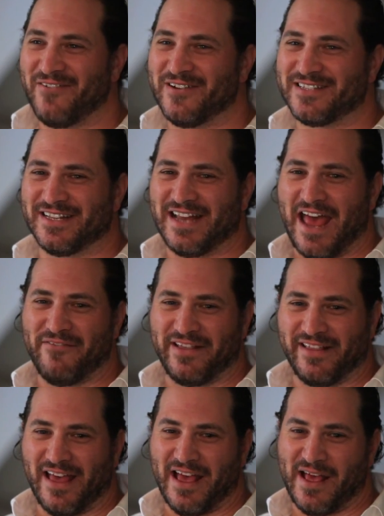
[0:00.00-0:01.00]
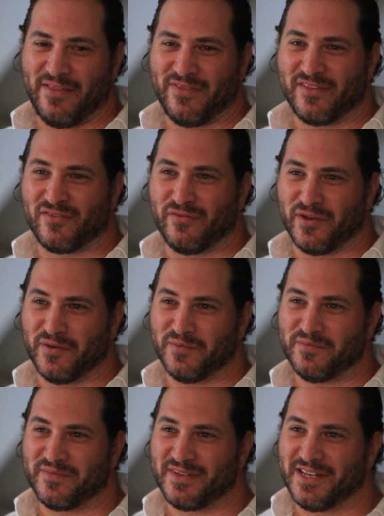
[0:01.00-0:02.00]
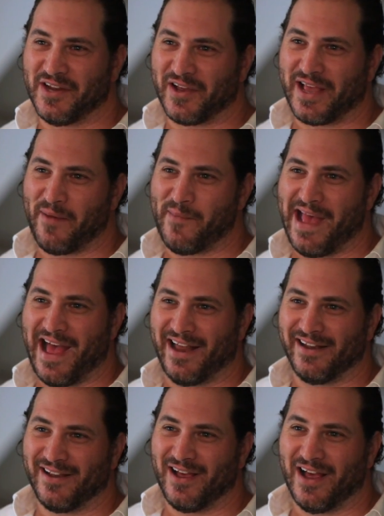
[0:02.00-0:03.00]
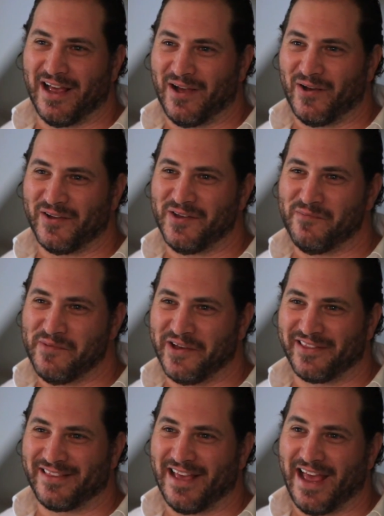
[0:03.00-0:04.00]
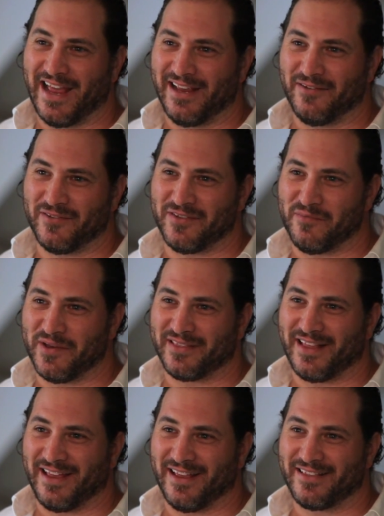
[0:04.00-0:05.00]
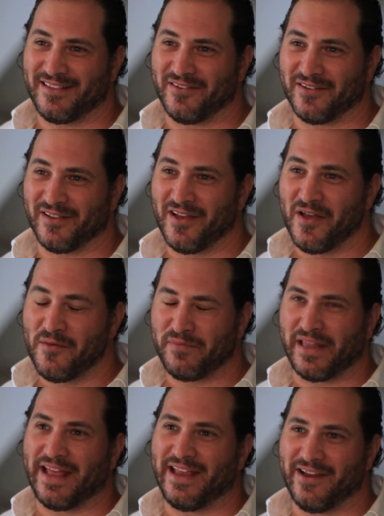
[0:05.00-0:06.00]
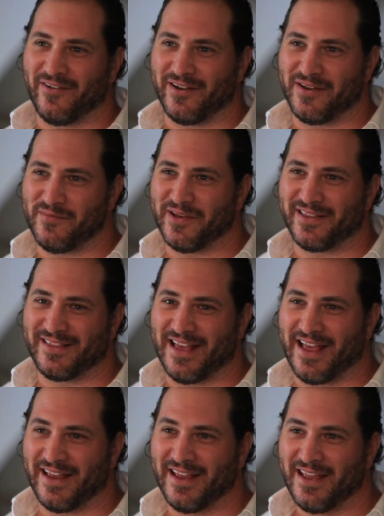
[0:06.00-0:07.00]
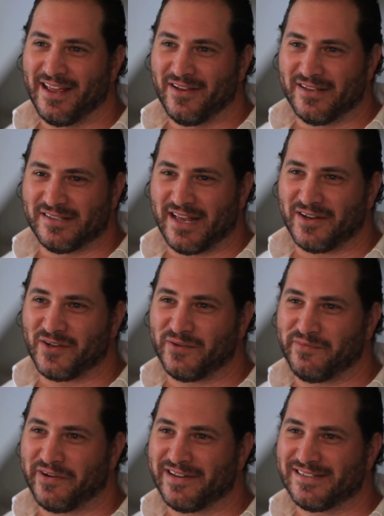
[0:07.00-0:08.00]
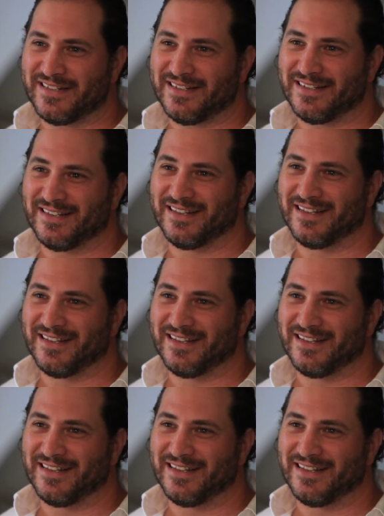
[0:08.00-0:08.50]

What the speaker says: How was it having this film, come out on your birthday? It was your birthday, yes. Play here on your birthday. Is that a good present?